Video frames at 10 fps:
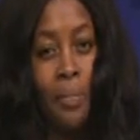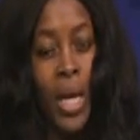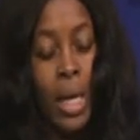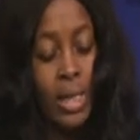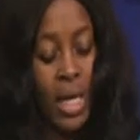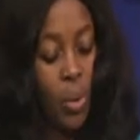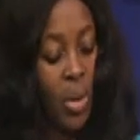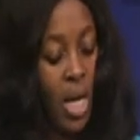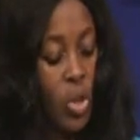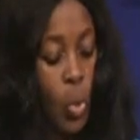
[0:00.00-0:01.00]
Stay
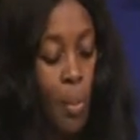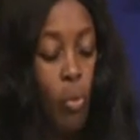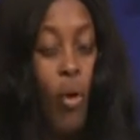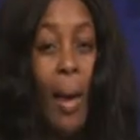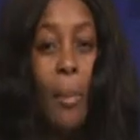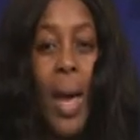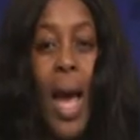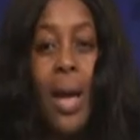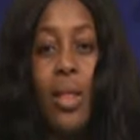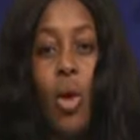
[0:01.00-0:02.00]
with us. We'll be right
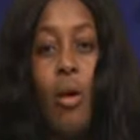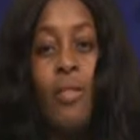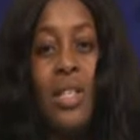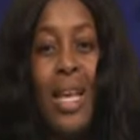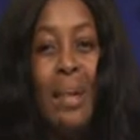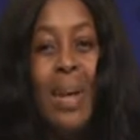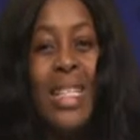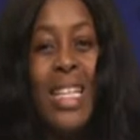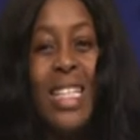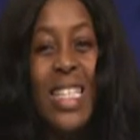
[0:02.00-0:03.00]
back. The coffee segment
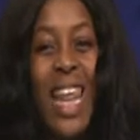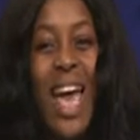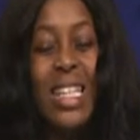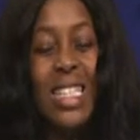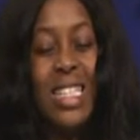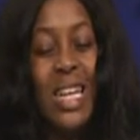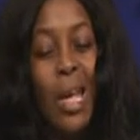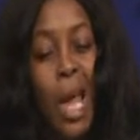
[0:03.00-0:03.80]
is next.